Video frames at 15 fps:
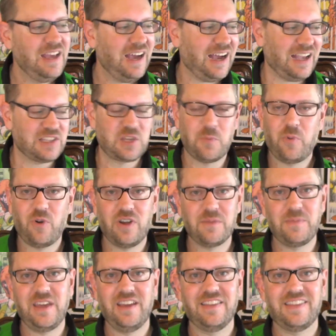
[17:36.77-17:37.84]
uh, supporting
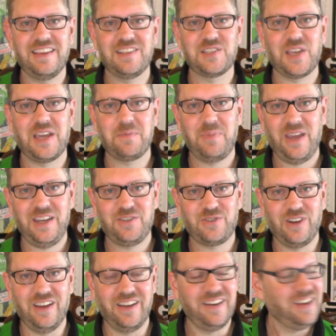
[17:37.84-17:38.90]
me on things like
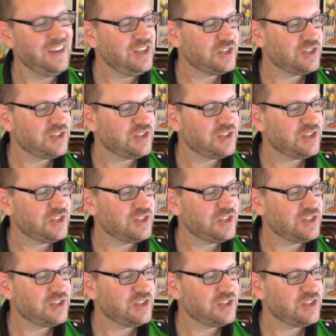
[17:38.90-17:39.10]
Patreon.